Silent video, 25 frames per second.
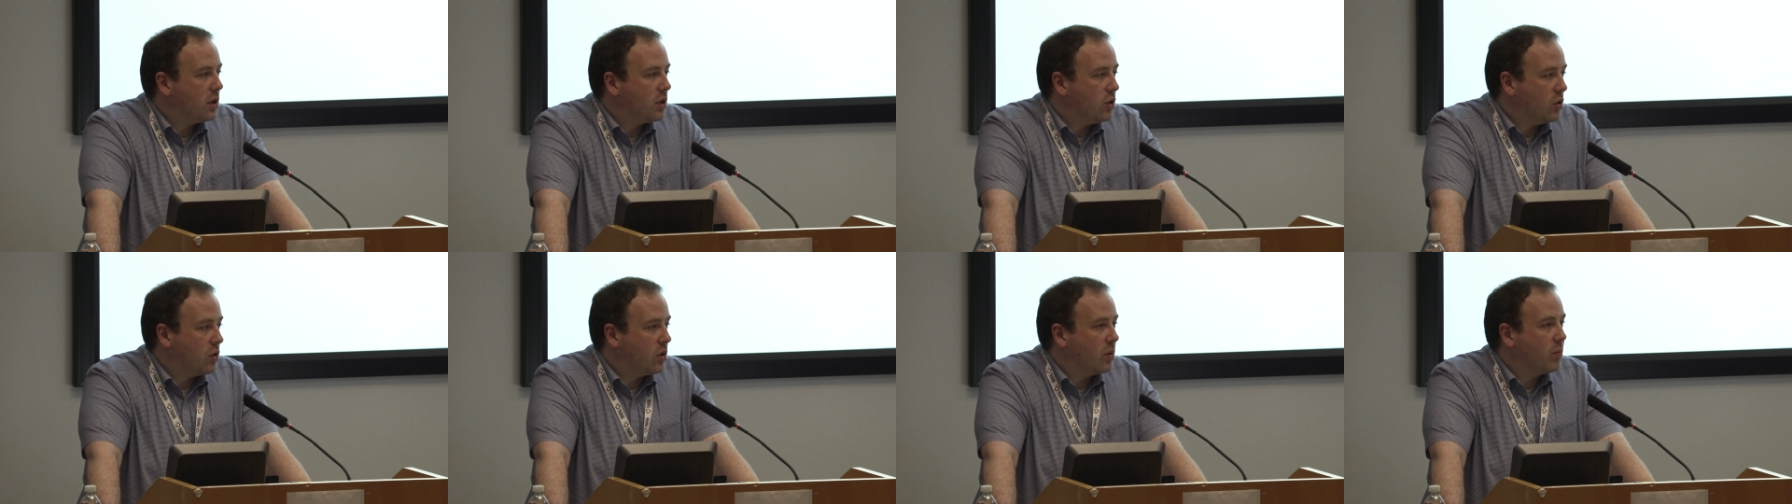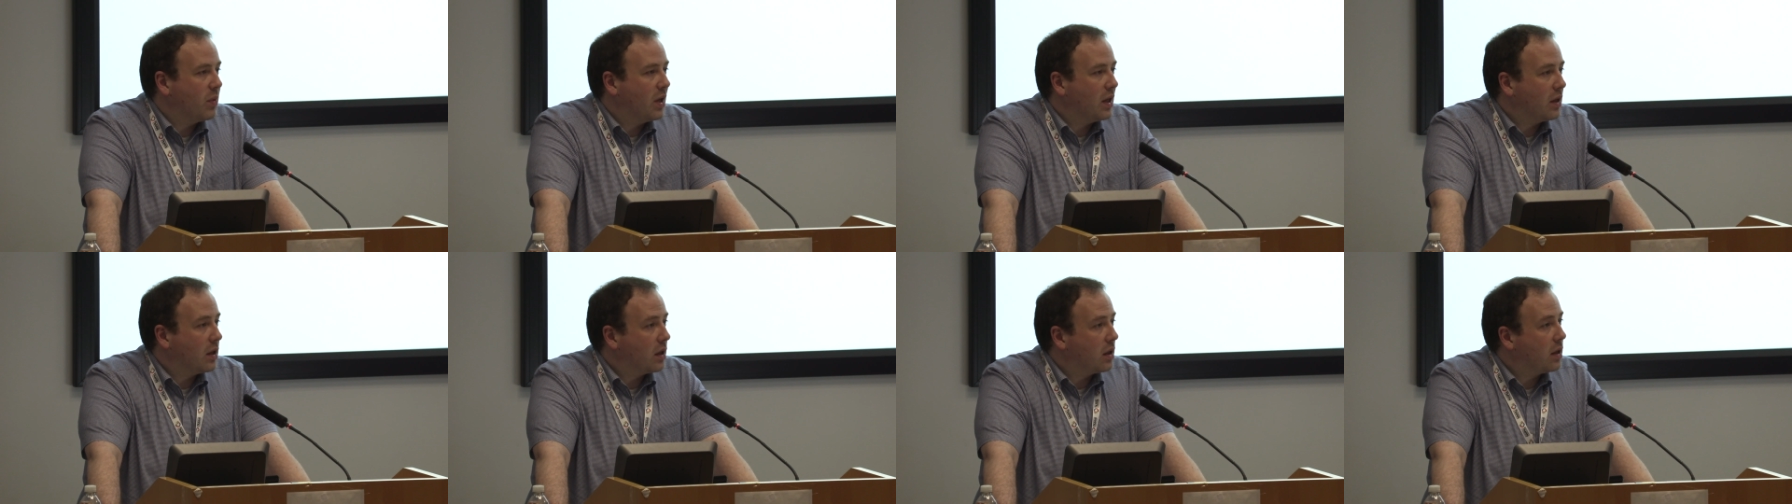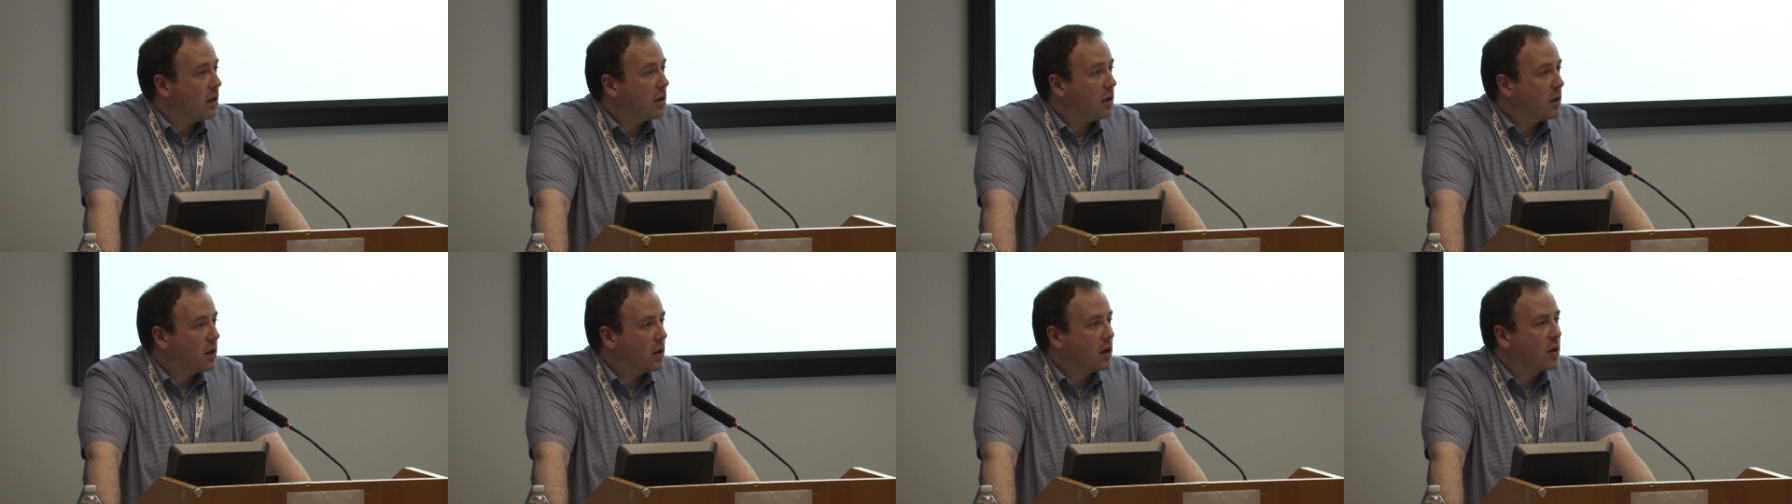and you can make a
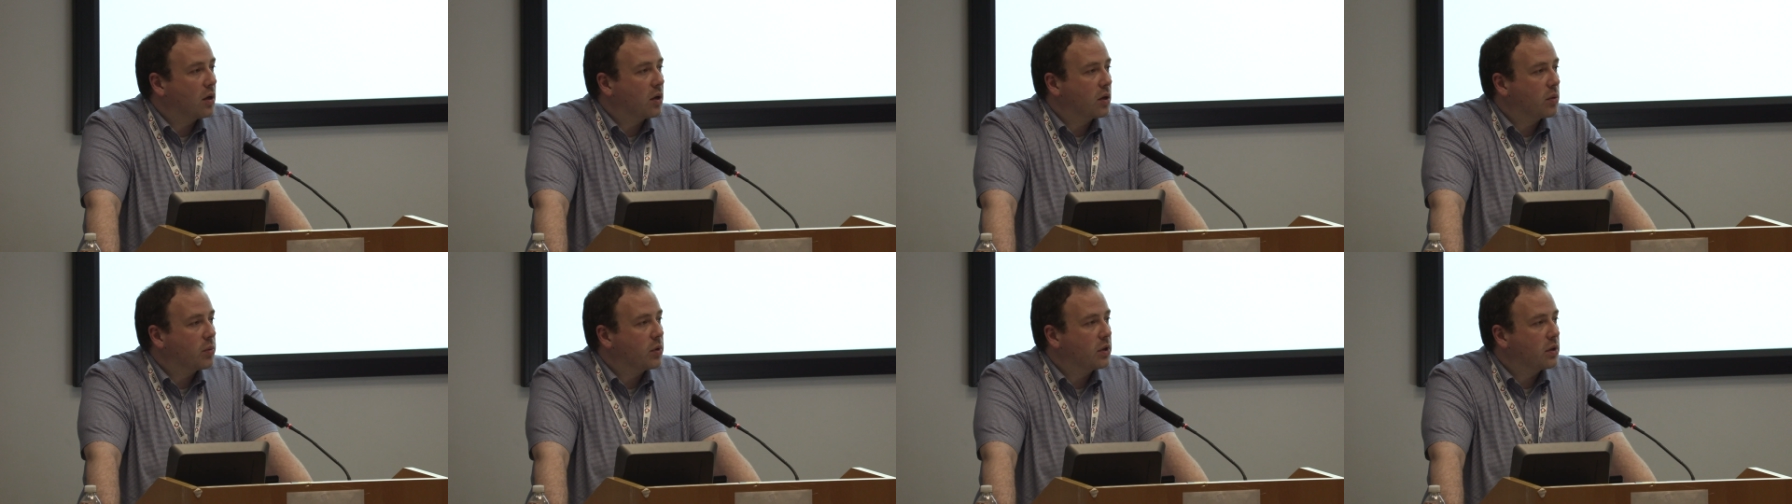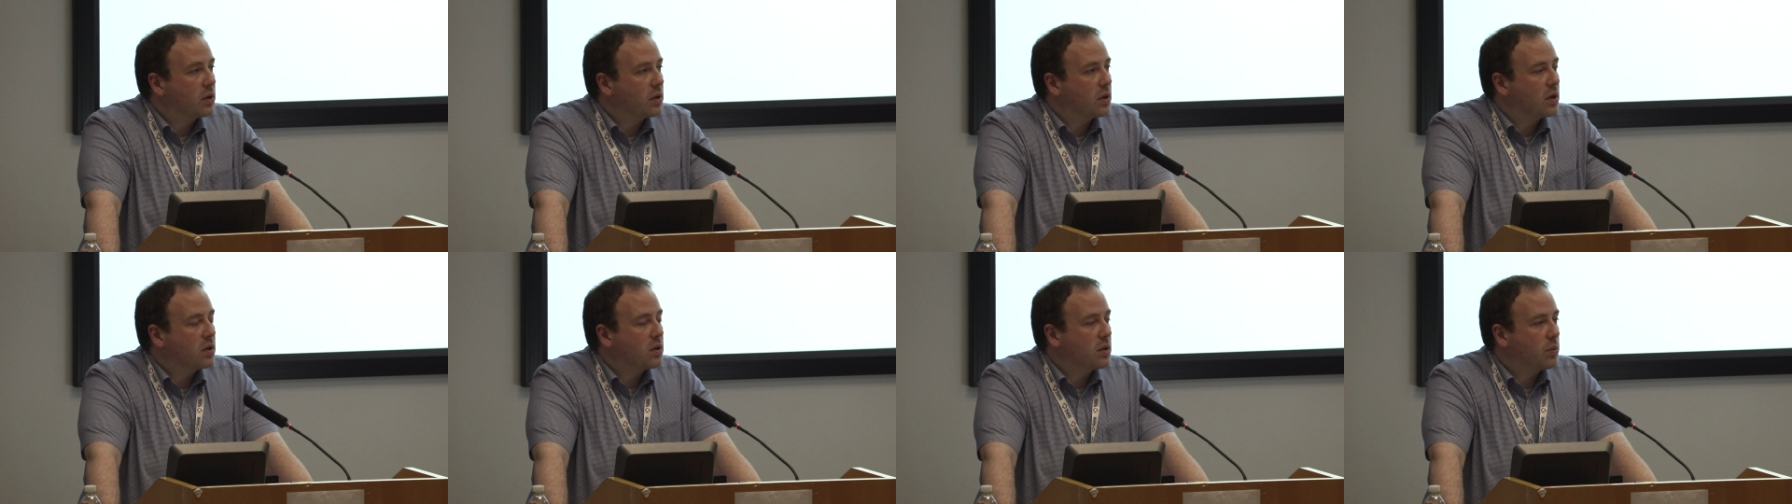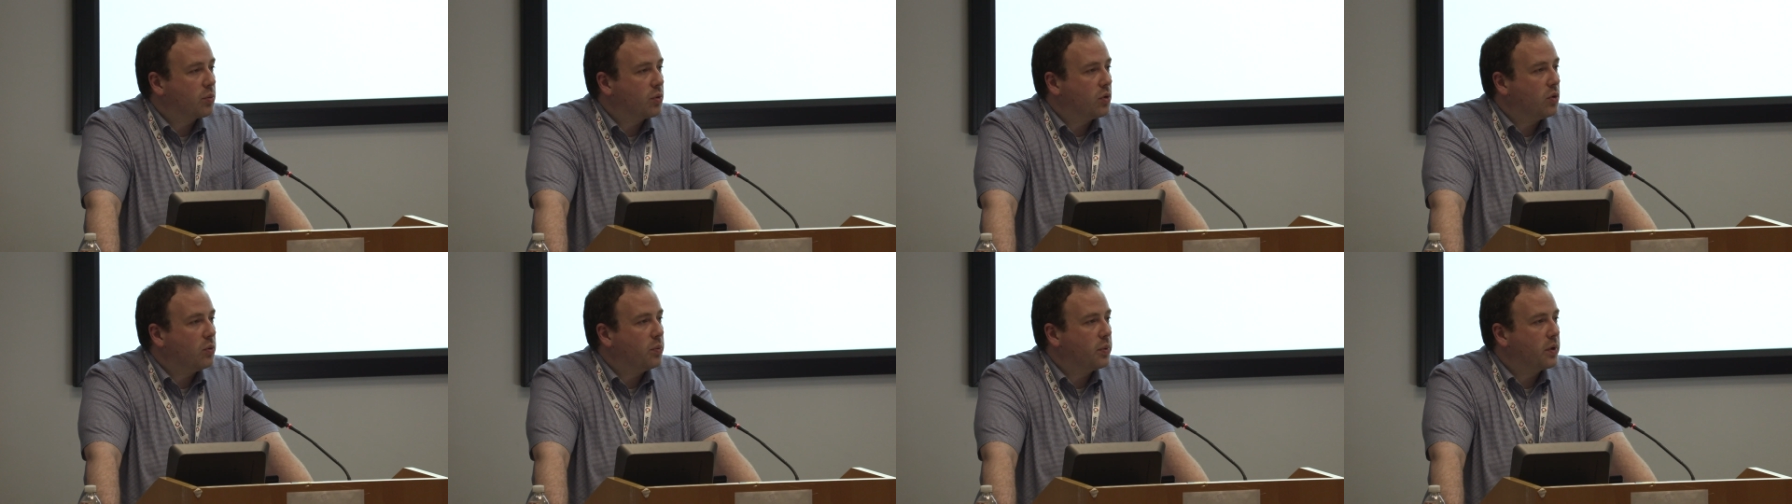clinical argument that that's
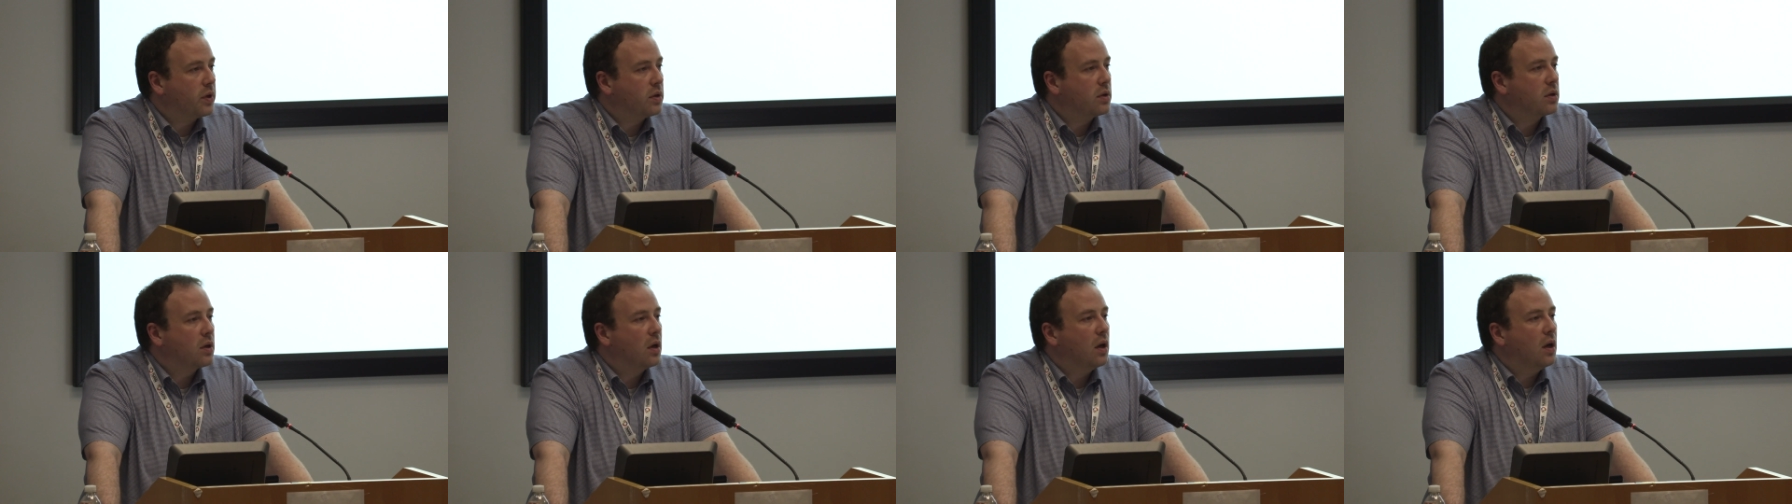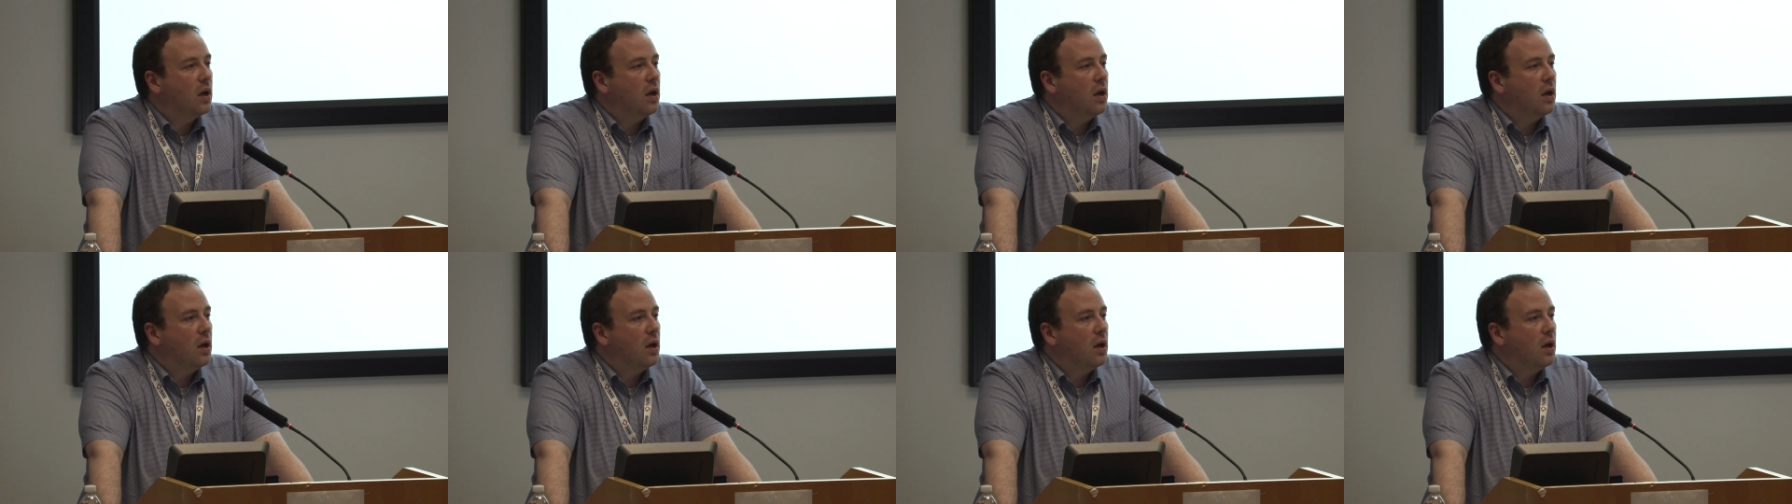appropriate,